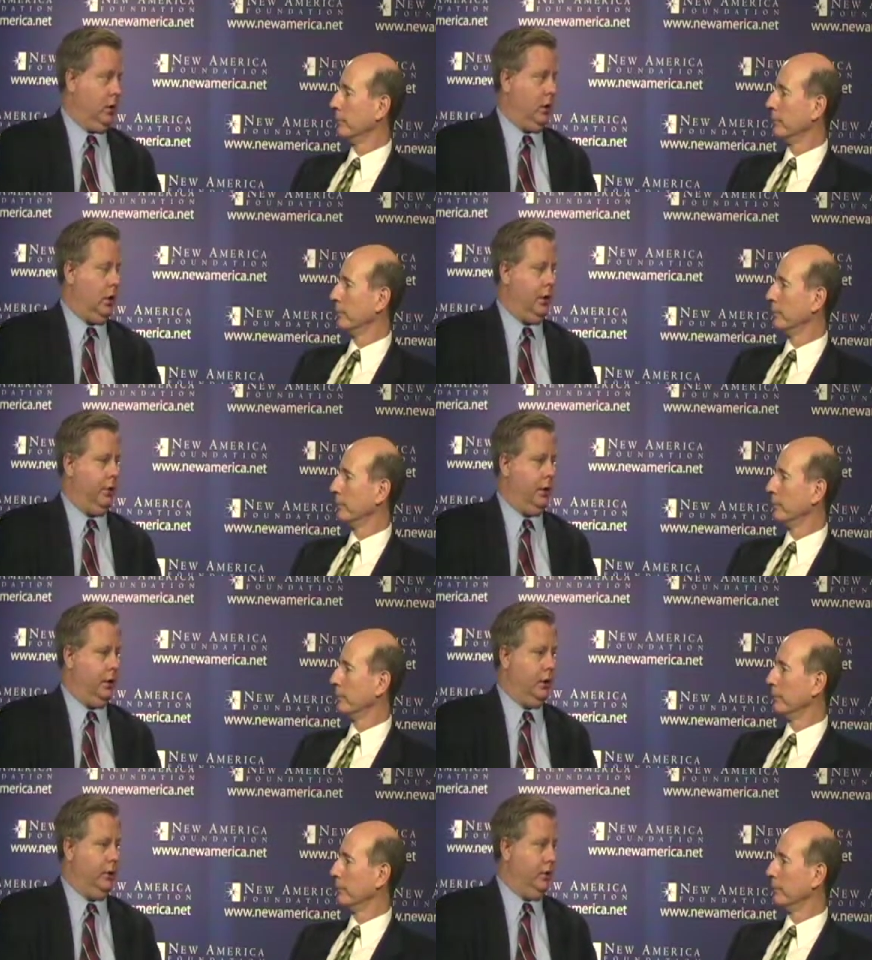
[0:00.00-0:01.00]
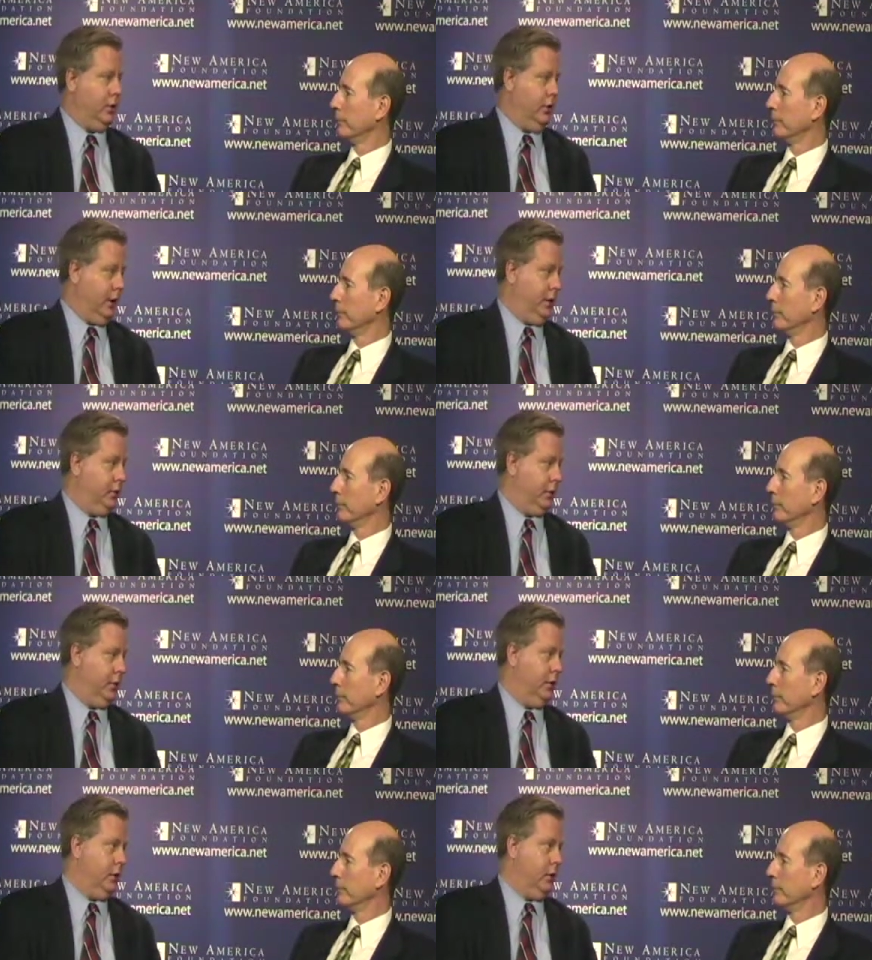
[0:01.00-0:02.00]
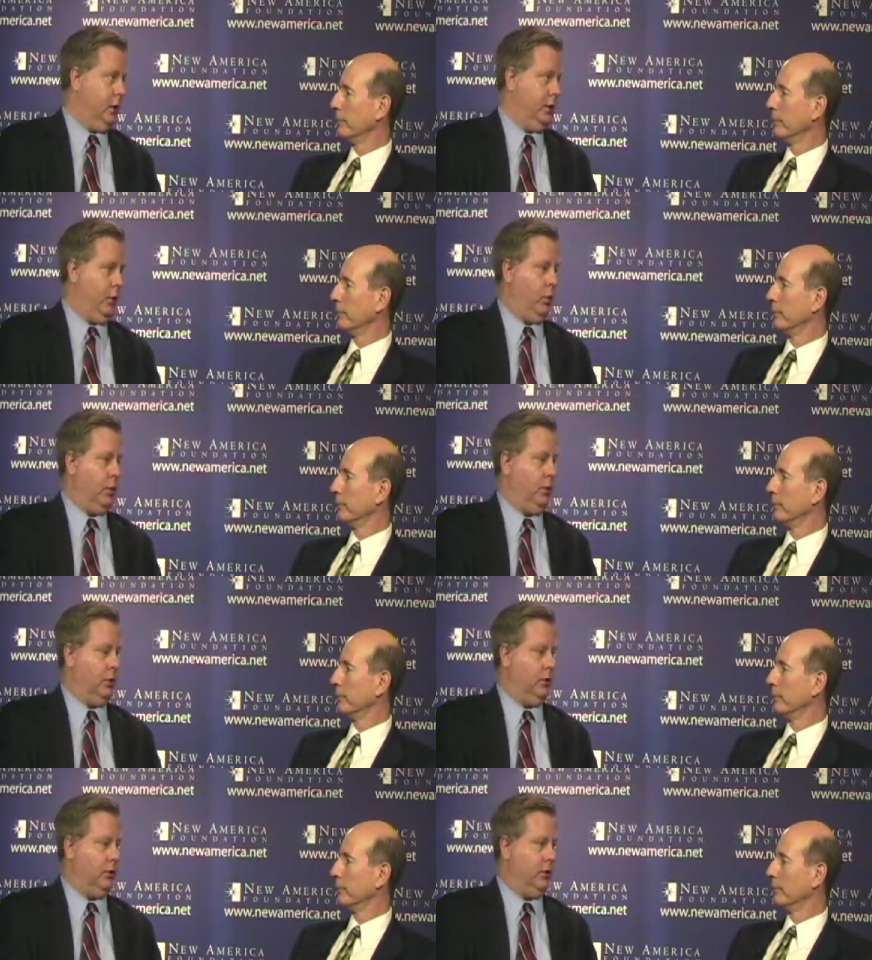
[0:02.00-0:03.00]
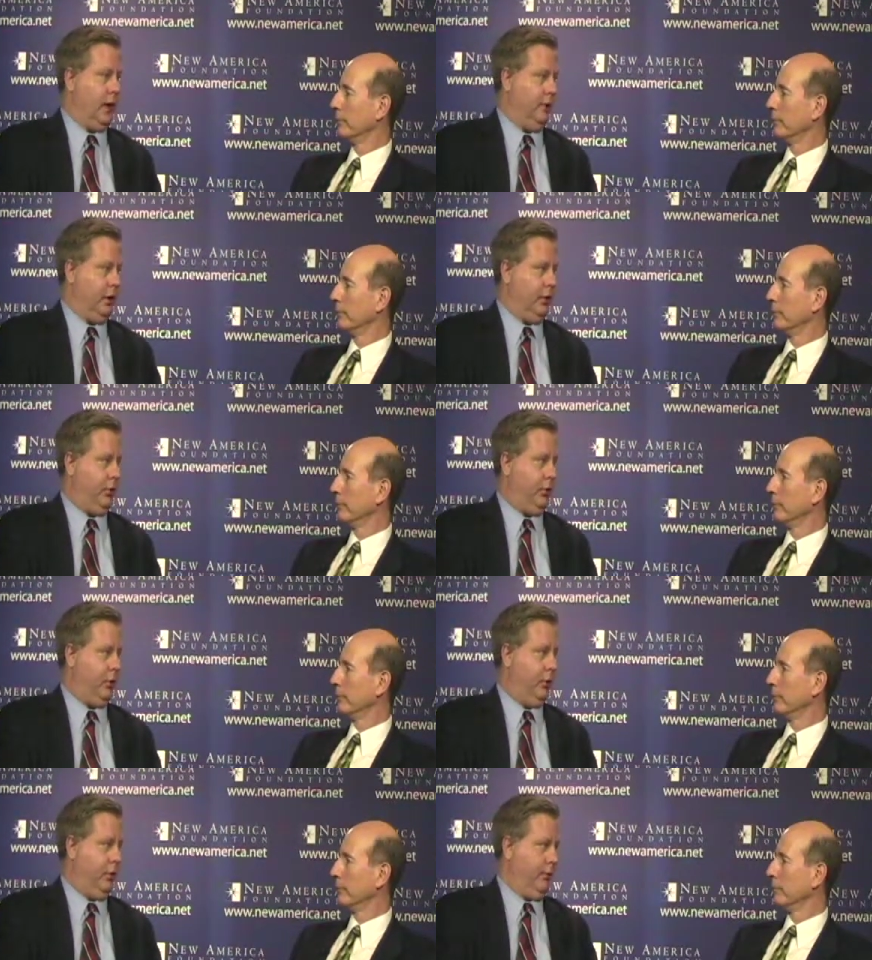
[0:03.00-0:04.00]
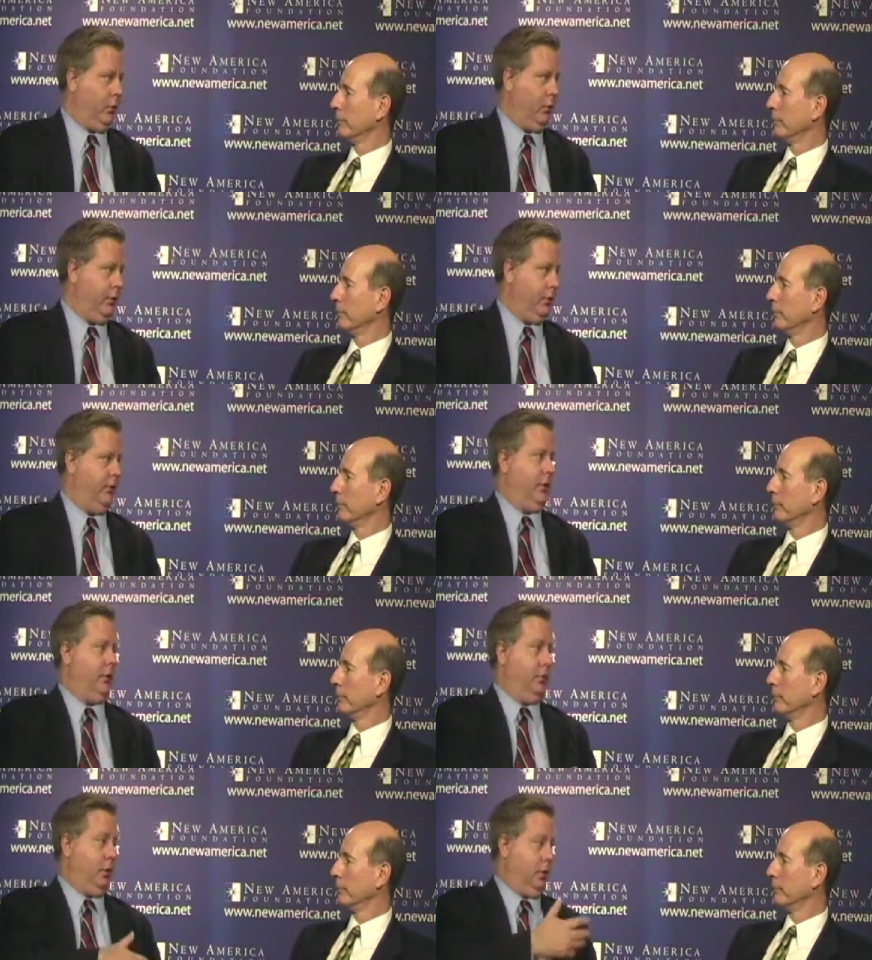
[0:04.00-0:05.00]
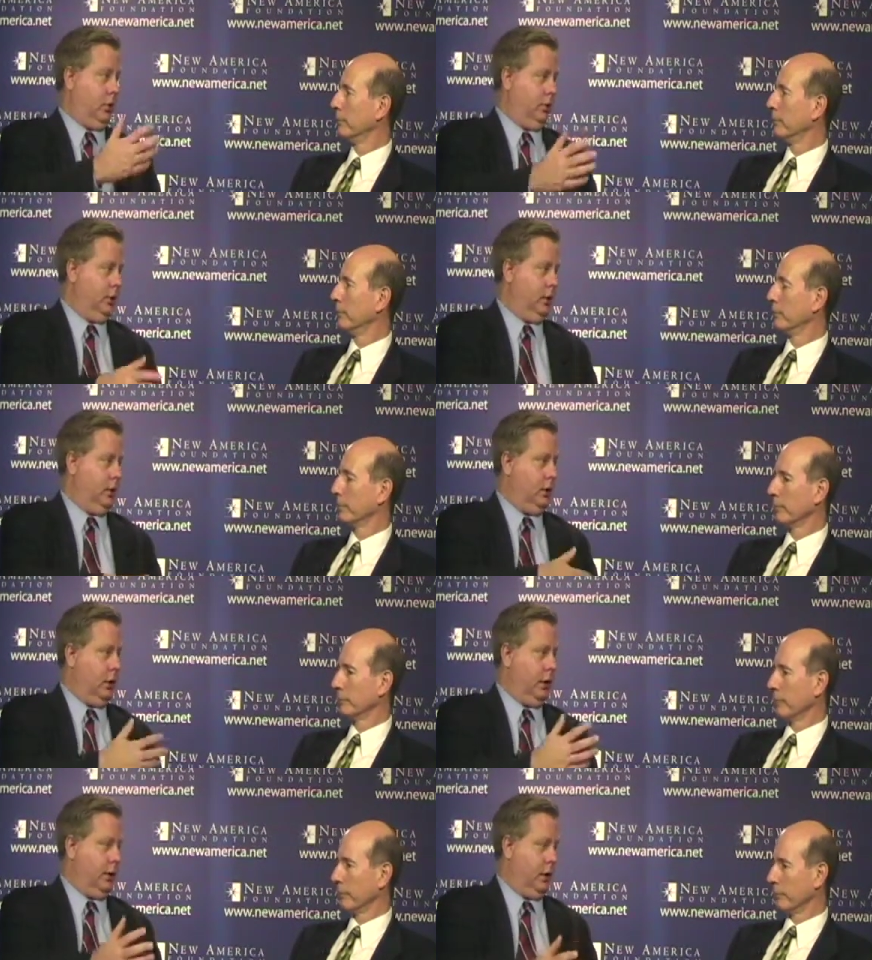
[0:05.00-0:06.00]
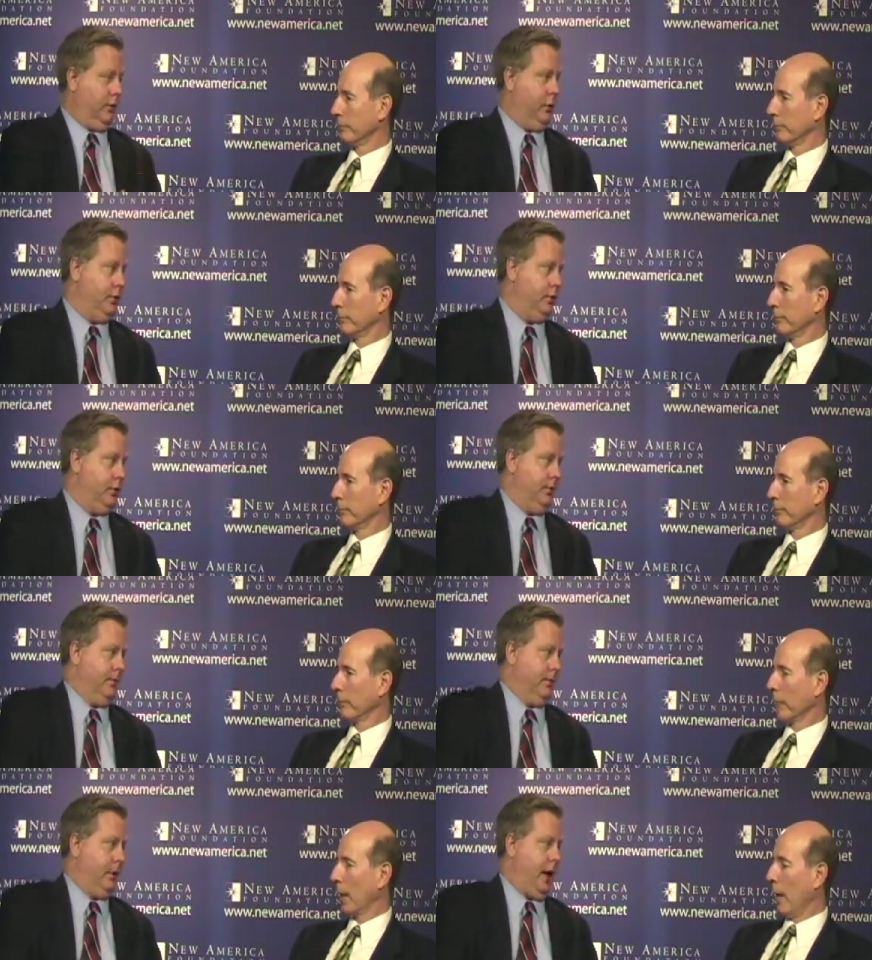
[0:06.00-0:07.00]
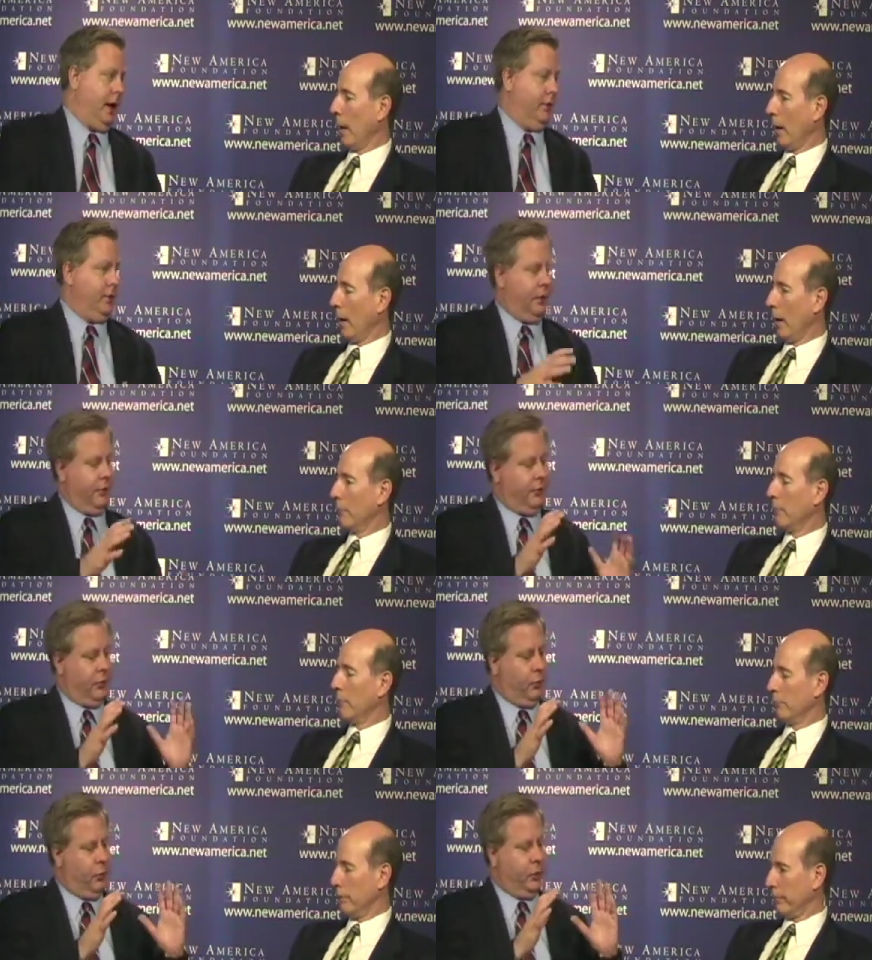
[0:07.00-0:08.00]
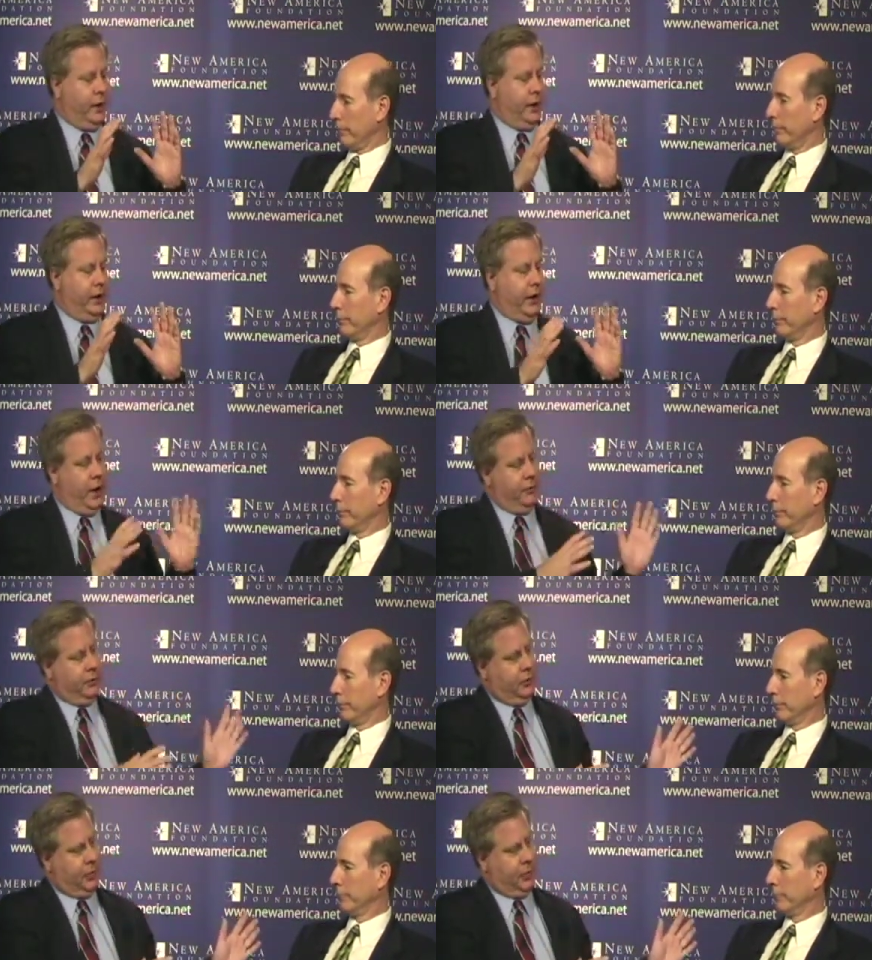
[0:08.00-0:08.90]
Speaker 1: uh, then isn't there a danger that we will just have a third or fourth or a fifth bubble uh, in our future? And if, if we can get out of this